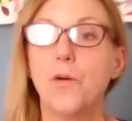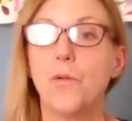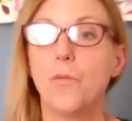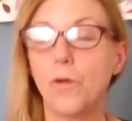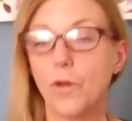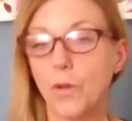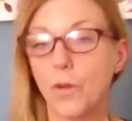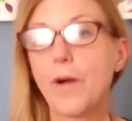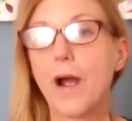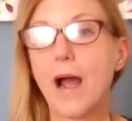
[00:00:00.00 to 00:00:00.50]

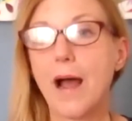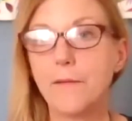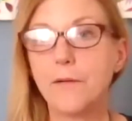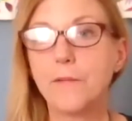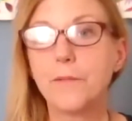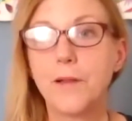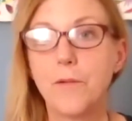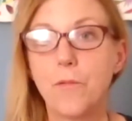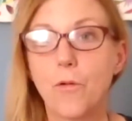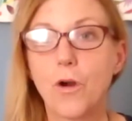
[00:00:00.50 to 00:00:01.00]
We'll
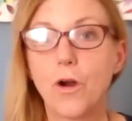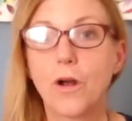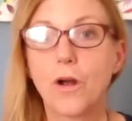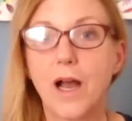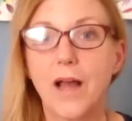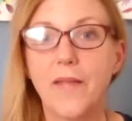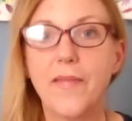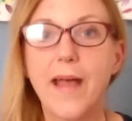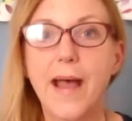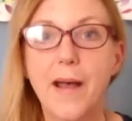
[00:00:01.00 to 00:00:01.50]
probably work
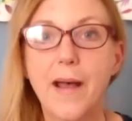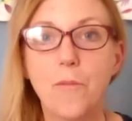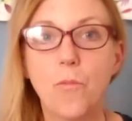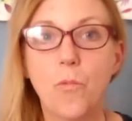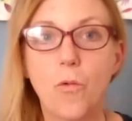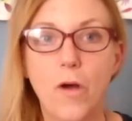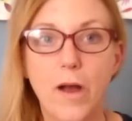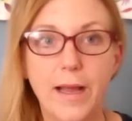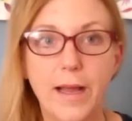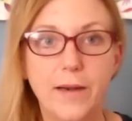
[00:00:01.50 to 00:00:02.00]
on that
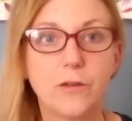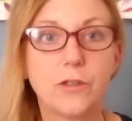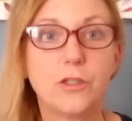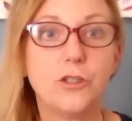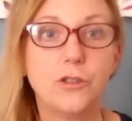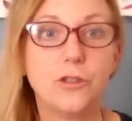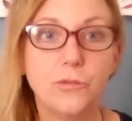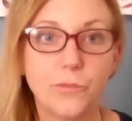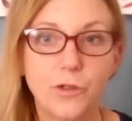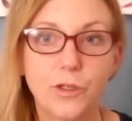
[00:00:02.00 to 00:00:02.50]
1 or
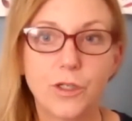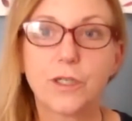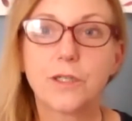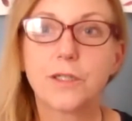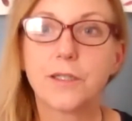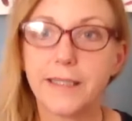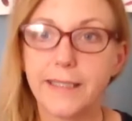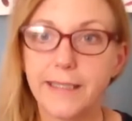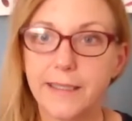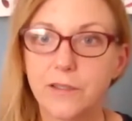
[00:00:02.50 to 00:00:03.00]
2 more
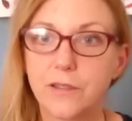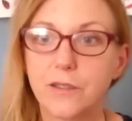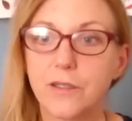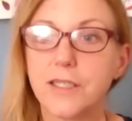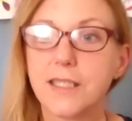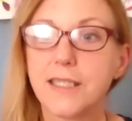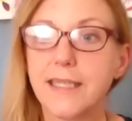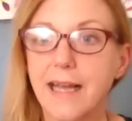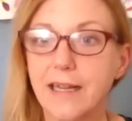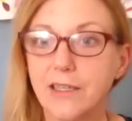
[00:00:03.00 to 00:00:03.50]
clinical
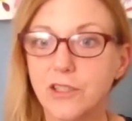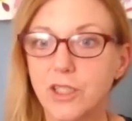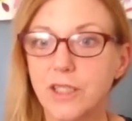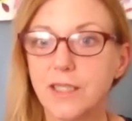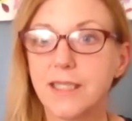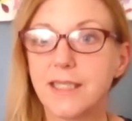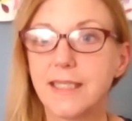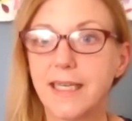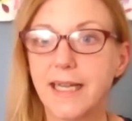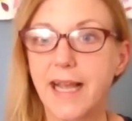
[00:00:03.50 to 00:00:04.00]

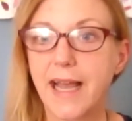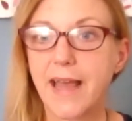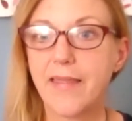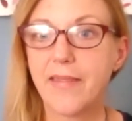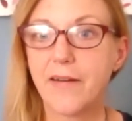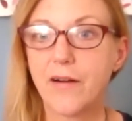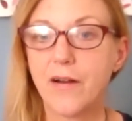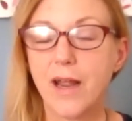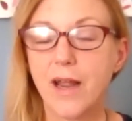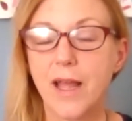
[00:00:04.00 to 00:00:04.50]
sessions
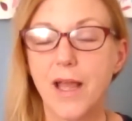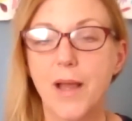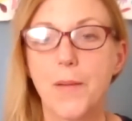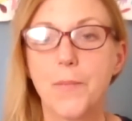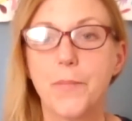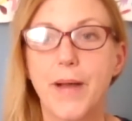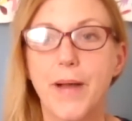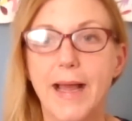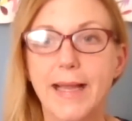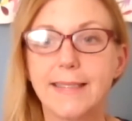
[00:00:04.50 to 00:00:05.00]
together,
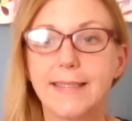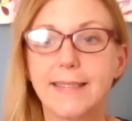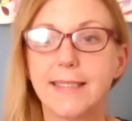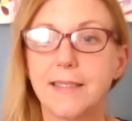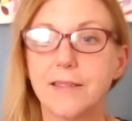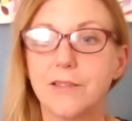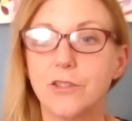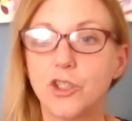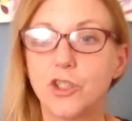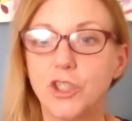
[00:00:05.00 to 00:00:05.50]
but
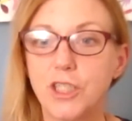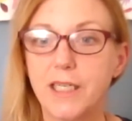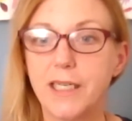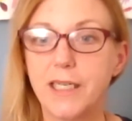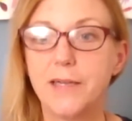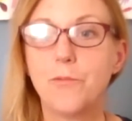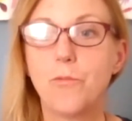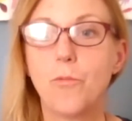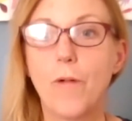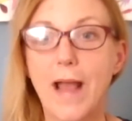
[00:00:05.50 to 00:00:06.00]

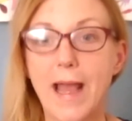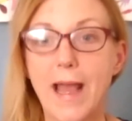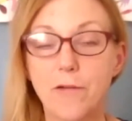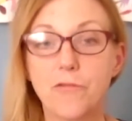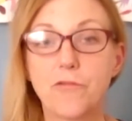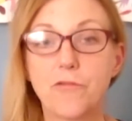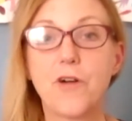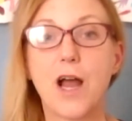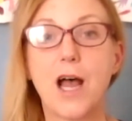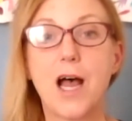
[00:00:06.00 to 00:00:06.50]
she went
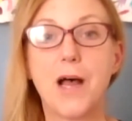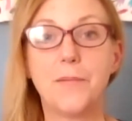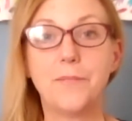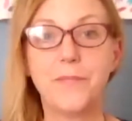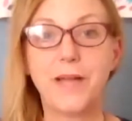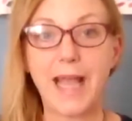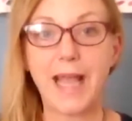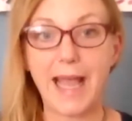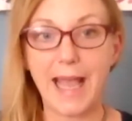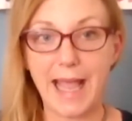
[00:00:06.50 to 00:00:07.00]

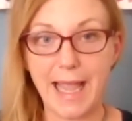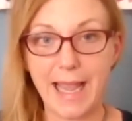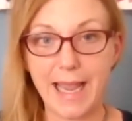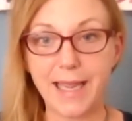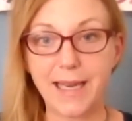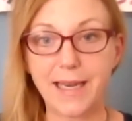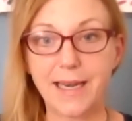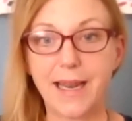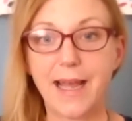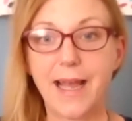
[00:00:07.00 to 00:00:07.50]
from
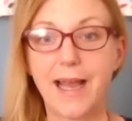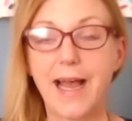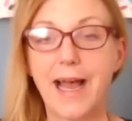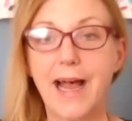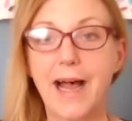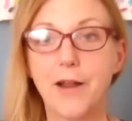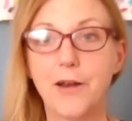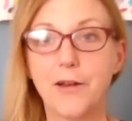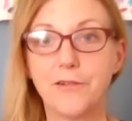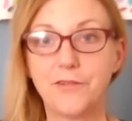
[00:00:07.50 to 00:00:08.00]
8
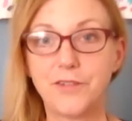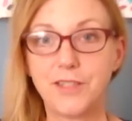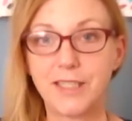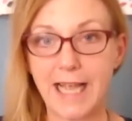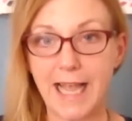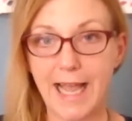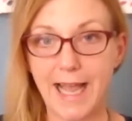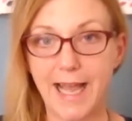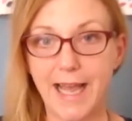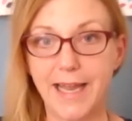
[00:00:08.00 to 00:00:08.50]
out of
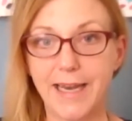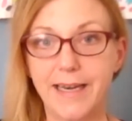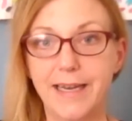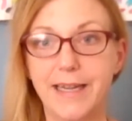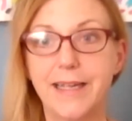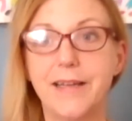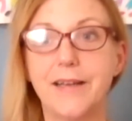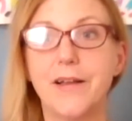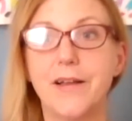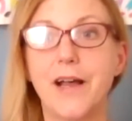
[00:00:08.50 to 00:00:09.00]

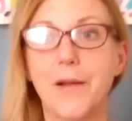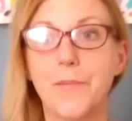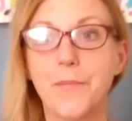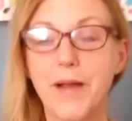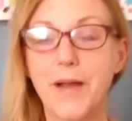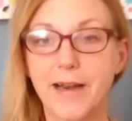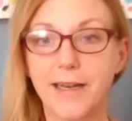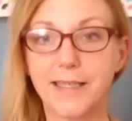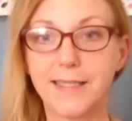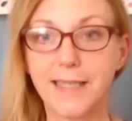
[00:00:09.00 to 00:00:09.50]
10
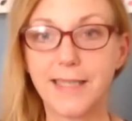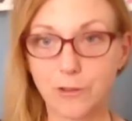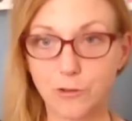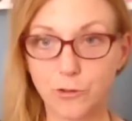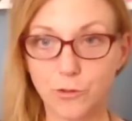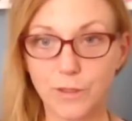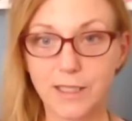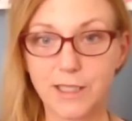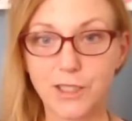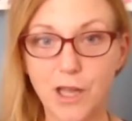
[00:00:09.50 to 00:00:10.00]
about a
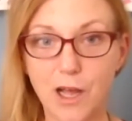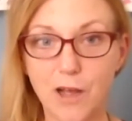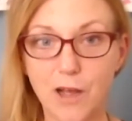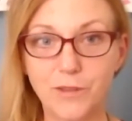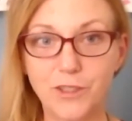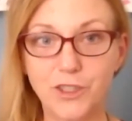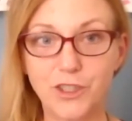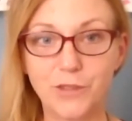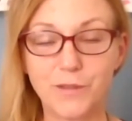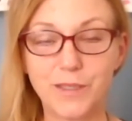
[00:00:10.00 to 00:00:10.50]
sexual assault
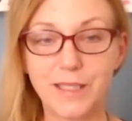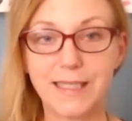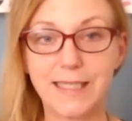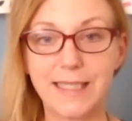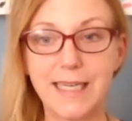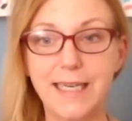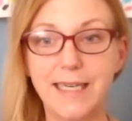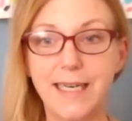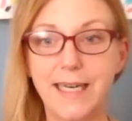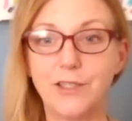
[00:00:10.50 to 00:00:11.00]
when she was a
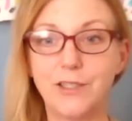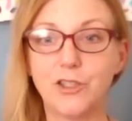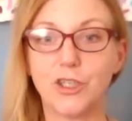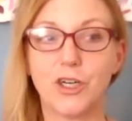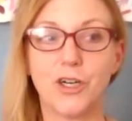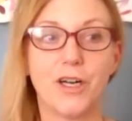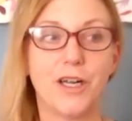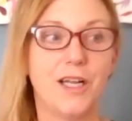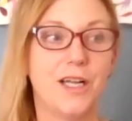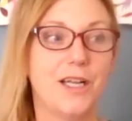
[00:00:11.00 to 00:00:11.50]

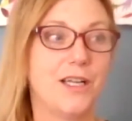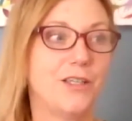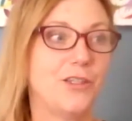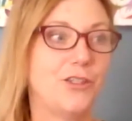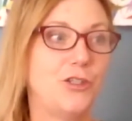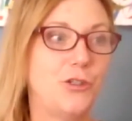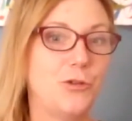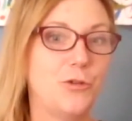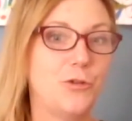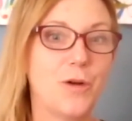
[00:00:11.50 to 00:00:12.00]
teenager
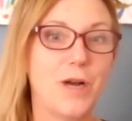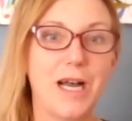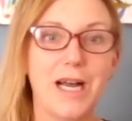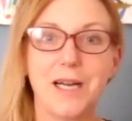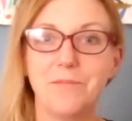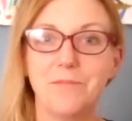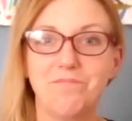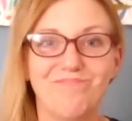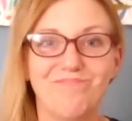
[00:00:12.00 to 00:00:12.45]
to